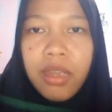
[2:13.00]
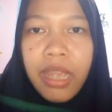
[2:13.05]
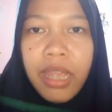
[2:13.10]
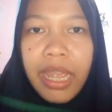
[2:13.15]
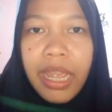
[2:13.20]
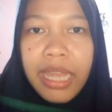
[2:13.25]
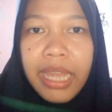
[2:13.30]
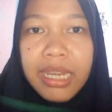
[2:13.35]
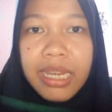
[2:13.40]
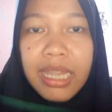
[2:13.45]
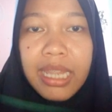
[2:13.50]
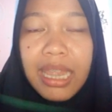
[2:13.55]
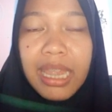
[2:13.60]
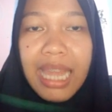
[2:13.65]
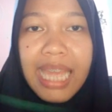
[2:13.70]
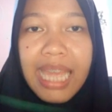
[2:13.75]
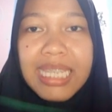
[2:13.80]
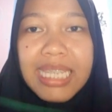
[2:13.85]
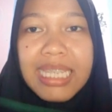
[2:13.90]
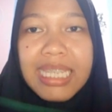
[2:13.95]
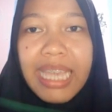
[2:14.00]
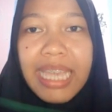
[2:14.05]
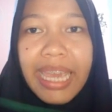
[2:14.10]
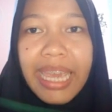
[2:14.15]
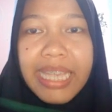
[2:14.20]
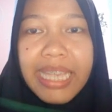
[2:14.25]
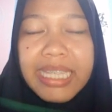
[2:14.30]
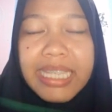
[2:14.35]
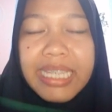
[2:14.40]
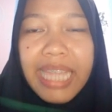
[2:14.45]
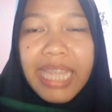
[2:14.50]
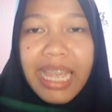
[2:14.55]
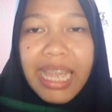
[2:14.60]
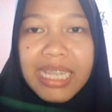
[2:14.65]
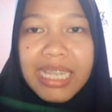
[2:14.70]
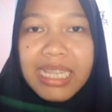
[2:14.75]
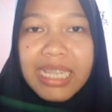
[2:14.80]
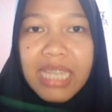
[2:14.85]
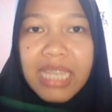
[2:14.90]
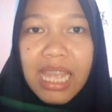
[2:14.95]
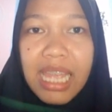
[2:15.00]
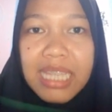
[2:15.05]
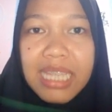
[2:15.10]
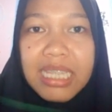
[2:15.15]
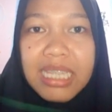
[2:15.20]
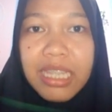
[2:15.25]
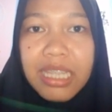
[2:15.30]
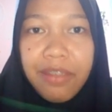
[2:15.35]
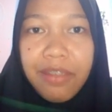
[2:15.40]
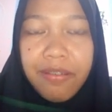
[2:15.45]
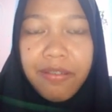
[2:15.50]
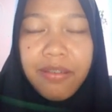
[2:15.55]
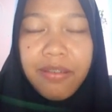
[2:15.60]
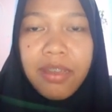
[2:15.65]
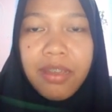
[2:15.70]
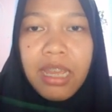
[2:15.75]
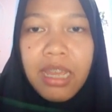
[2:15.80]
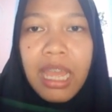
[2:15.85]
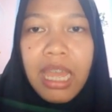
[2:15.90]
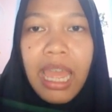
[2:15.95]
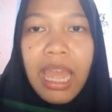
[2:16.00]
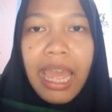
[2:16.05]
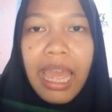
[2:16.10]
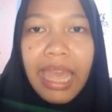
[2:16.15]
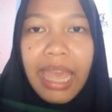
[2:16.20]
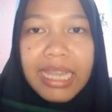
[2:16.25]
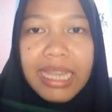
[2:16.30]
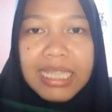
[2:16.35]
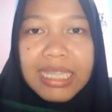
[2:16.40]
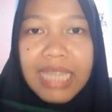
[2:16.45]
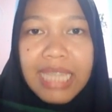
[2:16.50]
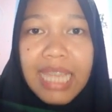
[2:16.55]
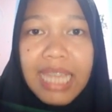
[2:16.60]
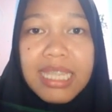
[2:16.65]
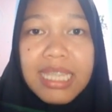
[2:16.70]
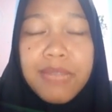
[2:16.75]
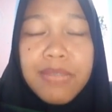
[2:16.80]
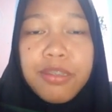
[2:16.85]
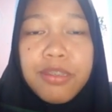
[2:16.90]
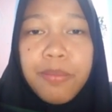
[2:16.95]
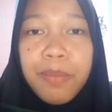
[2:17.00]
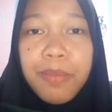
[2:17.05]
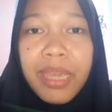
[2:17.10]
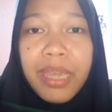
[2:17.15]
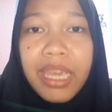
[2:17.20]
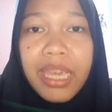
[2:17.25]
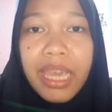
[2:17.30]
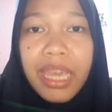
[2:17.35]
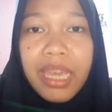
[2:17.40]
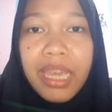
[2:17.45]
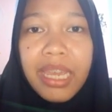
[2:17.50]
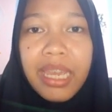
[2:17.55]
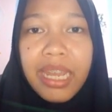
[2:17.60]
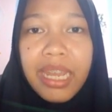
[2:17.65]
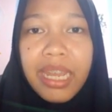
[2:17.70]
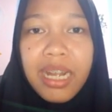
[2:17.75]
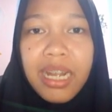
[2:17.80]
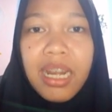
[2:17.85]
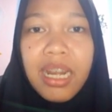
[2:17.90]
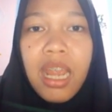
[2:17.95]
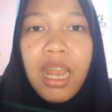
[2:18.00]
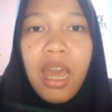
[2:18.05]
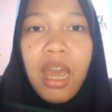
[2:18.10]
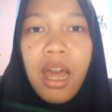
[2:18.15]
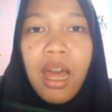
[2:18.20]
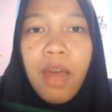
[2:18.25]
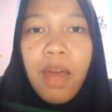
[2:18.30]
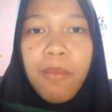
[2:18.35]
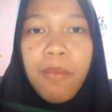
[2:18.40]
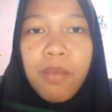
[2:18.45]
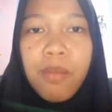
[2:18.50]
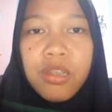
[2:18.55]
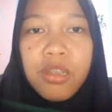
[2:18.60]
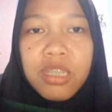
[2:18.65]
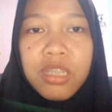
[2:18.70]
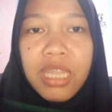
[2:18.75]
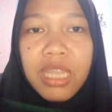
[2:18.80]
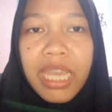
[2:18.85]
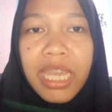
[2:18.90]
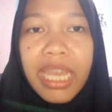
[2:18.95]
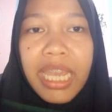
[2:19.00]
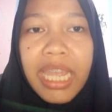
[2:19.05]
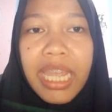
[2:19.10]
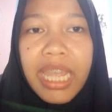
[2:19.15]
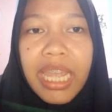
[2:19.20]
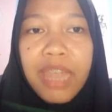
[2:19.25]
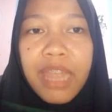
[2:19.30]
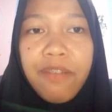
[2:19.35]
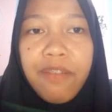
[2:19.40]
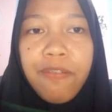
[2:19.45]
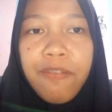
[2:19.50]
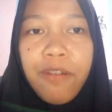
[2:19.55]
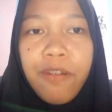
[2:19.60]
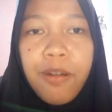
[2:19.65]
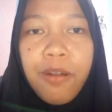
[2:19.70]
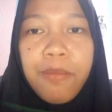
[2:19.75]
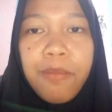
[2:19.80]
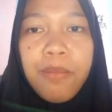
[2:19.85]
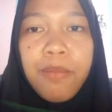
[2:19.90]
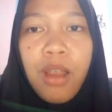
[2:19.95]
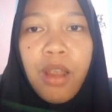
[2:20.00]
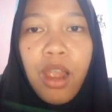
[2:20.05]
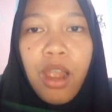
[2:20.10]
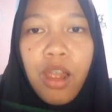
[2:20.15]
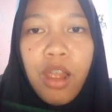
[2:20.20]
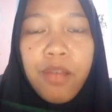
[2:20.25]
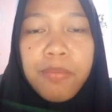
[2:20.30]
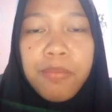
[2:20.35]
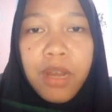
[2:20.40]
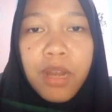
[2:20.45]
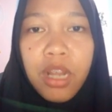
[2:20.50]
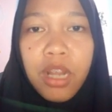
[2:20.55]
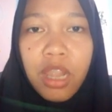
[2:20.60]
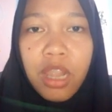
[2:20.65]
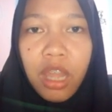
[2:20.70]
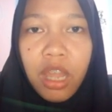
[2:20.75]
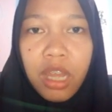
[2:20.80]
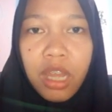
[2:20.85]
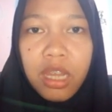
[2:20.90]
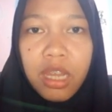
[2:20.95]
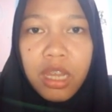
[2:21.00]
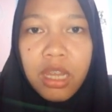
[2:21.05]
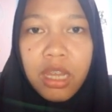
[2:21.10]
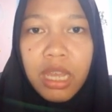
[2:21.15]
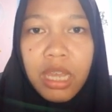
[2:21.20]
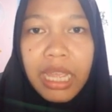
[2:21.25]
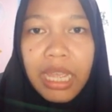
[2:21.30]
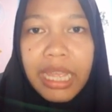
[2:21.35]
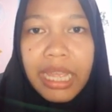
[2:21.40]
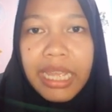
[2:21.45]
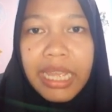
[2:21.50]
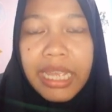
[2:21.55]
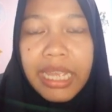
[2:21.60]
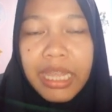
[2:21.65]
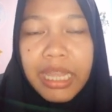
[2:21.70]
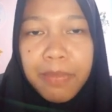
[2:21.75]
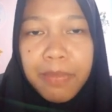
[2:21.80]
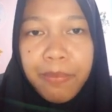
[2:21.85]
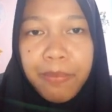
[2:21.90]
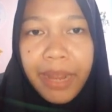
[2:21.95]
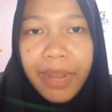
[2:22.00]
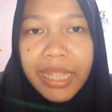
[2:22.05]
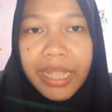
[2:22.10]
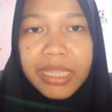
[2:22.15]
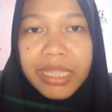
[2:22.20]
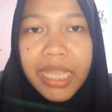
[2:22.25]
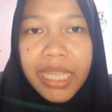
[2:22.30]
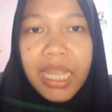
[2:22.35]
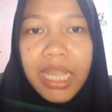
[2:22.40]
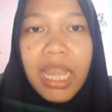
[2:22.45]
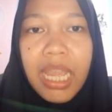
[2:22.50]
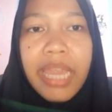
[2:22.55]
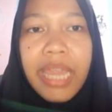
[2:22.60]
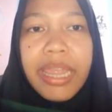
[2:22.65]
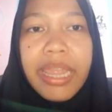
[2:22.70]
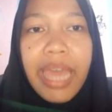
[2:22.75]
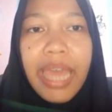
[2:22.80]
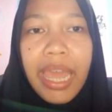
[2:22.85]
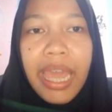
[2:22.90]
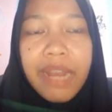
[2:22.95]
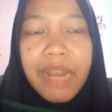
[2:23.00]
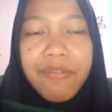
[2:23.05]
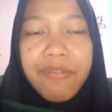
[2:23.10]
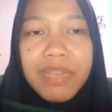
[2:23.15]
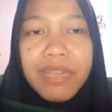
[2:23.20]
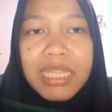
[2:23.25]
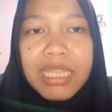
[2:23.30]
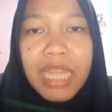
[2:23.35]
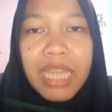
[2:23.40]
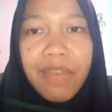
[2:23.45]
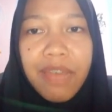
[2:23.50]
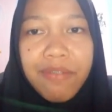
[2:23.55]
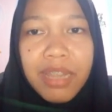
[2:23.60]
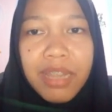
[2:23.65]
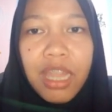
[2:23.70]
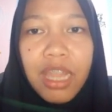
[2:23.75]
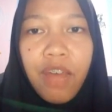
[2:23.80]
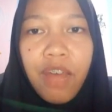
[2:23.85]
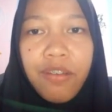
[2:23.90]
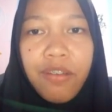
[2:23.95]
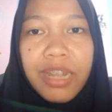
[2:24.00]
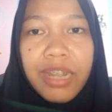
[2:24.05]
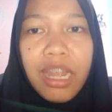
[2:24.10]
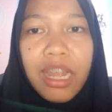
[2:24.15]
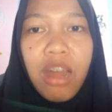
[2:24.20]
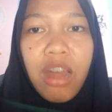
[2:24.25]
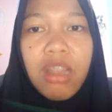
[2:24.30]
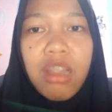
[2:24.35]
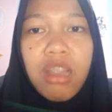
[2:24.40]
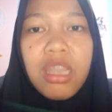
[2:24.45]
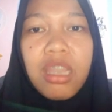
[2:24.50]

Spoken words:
And the last is extensive. Extensive speaking here mostly in the form of monologue. In the practice, the emphasis level of call